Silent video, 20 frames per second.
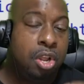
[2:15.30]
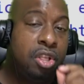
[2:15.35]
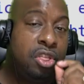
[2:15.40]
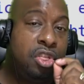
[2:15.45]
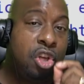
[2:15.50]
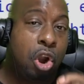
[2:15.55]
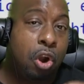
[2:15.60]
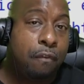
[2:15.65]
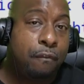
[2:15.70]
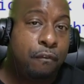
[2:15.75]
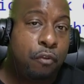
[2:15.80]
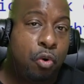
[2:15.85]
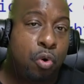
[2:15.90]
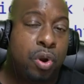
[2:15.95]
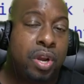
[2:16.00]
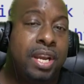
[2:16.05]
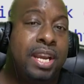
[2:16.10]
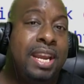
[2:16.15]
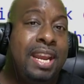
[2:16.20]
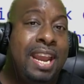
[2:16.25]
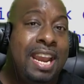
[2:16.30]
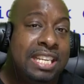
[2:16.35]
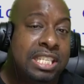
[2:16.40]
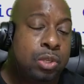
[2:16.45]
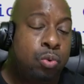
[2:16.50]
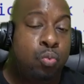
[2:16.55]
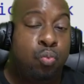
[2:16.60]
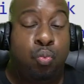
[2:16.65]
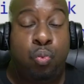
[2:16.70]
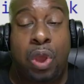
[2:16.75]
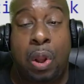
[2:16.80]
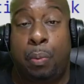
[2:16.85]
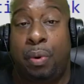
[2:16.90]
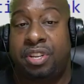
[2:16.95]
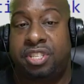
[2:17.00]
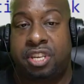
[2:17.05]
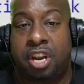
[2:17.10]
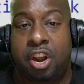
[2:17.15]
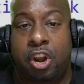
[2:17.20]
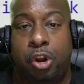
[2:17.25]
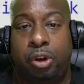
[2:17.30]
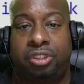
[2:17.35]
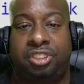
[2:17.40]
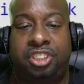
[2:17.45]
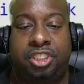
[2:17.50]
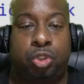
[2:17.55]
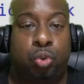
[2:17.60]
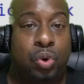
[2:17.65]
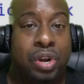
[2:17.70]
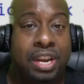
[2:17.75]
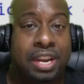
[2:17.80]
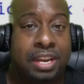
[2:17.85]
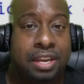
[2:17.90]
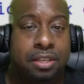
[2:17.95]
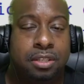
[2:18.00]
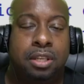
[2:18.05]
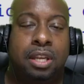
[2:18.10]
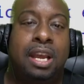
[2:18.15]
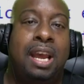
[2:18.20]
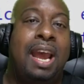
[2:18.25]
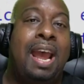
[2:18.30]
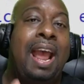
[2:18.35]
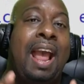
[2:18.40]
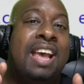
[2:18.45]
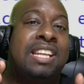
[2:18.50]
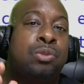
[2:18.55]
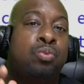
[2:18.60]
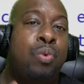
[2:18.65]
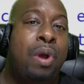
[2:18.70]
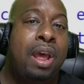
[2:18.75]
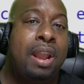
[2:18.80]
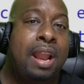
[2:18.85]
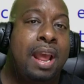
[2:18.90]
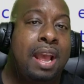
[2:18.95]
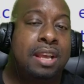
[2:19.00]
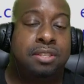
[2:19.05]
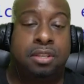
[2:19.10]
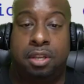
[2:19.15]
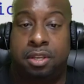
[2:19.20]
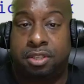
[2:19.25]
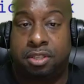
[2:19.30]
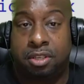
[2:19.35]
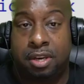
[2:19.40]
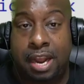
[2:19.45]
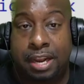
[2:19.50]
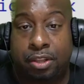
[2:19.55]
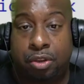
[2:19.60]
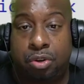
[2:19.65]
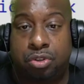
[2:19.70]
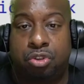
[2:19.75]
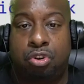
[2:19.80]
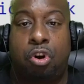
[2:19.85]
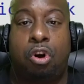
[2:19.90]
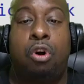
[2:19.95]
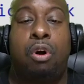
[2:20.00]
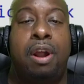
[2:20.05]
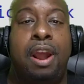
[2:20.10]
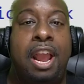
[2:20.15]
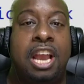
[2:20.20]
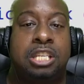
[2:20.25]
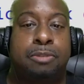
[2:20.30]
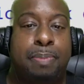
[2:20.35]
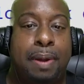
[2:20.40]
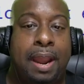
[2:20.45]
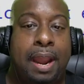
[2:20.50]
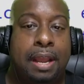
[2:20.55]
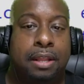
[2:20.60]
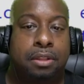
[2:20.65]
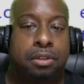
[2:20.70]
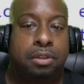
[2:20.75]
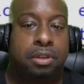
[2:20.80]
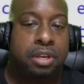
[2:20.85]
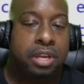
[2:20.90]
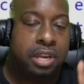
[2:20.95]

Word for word: Therefore, it will return strings as well as selectors or XPath.